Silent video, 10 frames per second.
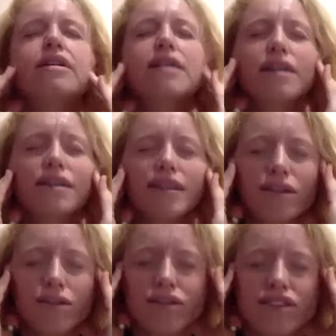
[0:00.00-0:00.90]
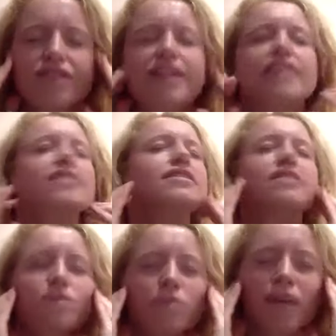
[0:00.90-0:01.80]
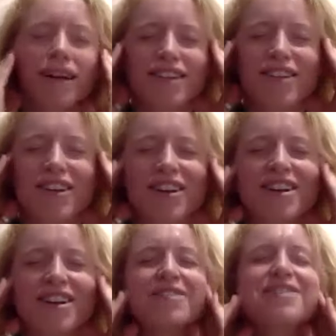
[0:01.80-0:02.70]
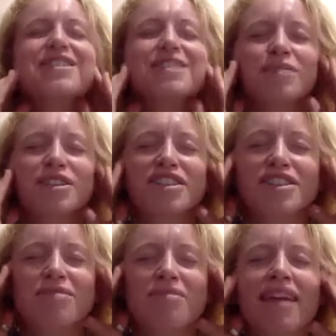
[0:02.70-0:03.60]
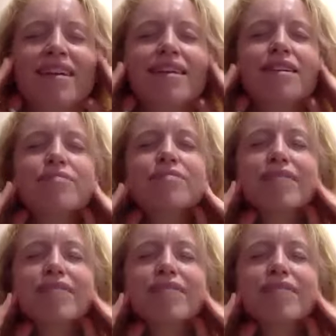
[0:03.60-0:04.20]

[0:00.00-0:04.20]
and down over the face. Don't mind if you're going to smudge your makeup.